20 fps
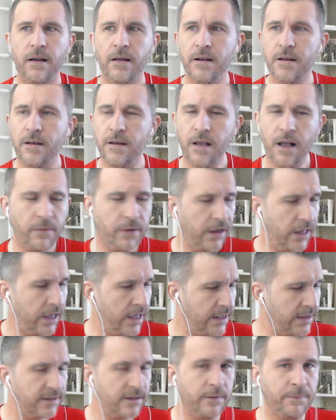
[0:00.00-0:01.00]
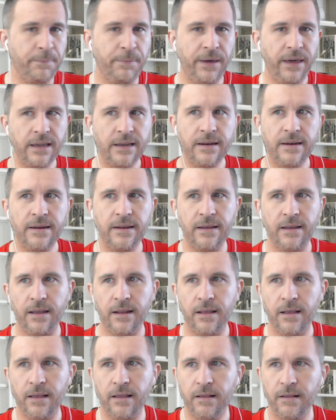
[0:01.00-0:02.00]
Not what I
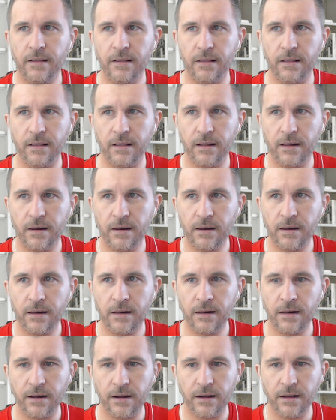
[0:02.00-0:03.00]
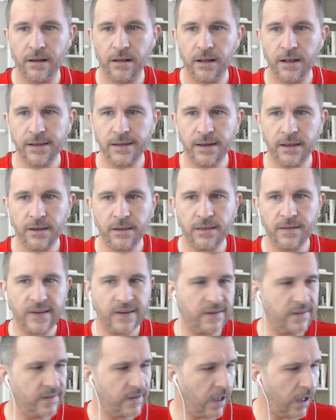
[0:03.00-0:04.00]
expected. You know, this
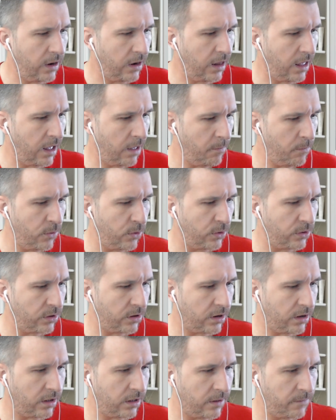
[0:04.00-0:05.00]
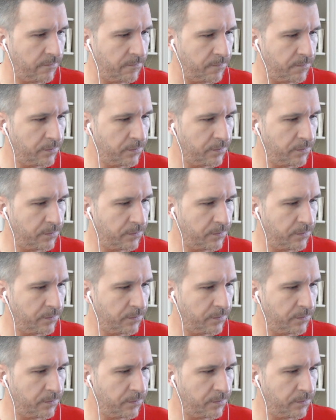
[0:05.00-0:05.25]
is a lot more, um...